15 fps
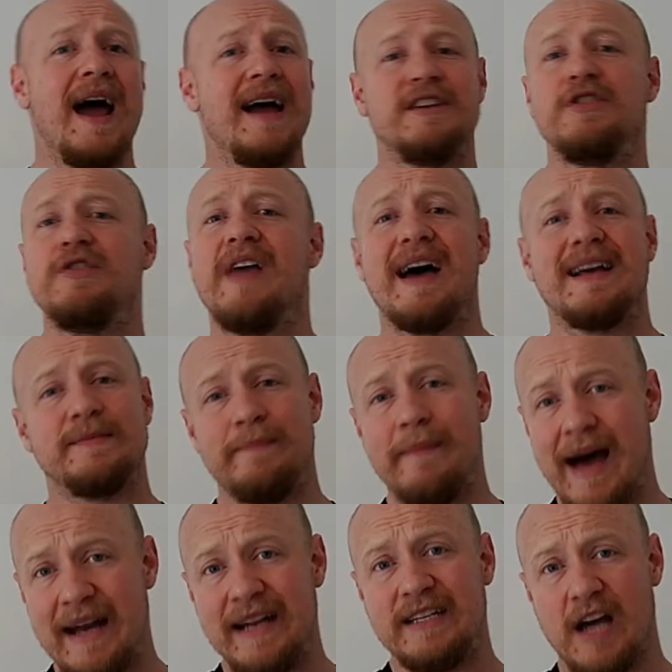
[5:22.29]
and do that as
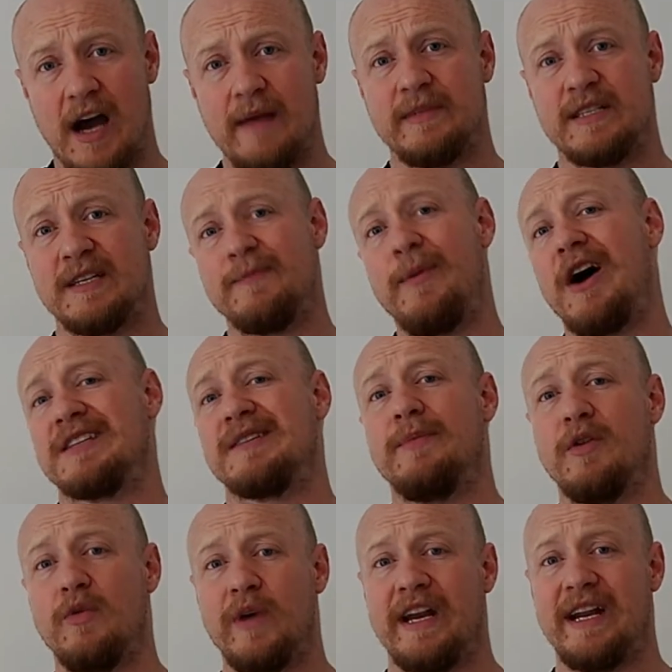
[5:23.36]
many times as
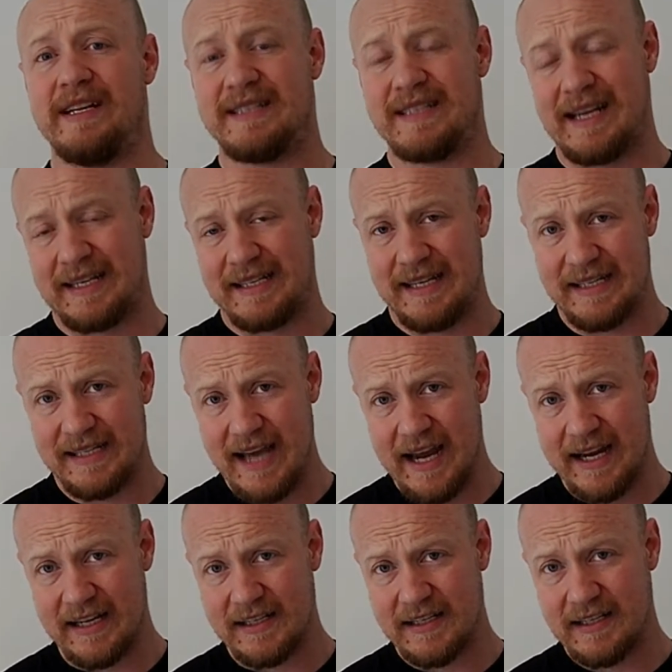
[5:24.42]
possible within 60
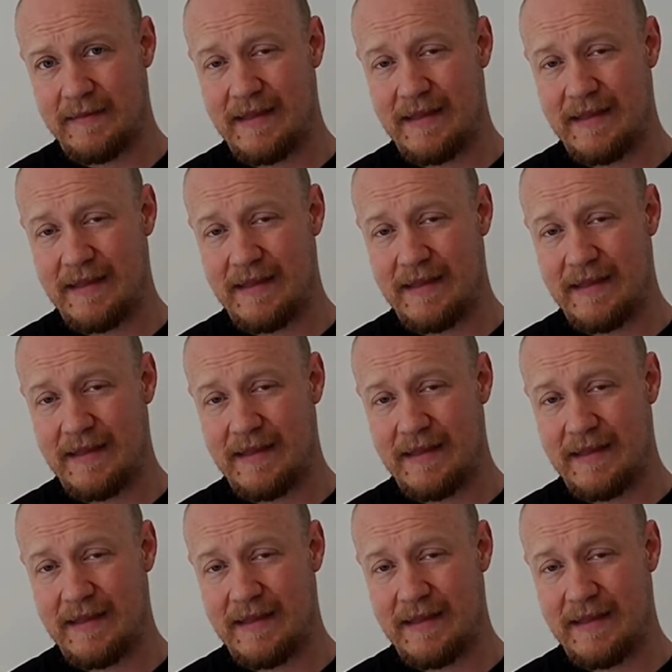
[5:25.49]
seconds.